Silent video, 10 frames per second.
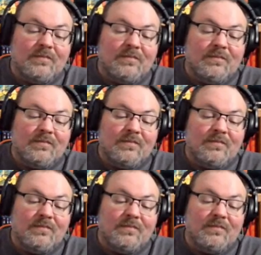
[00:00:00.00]

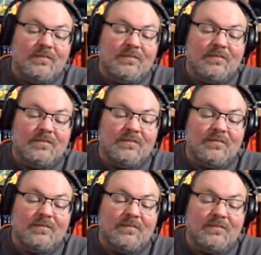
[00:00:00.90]

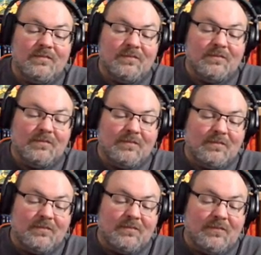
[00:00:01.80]

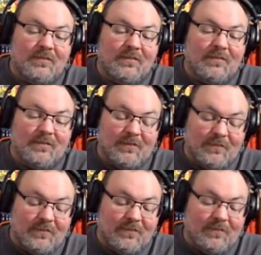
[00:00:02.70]

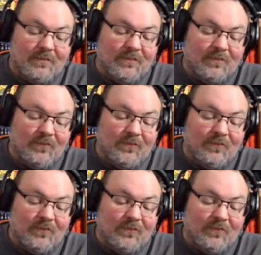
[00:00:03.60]
(silent)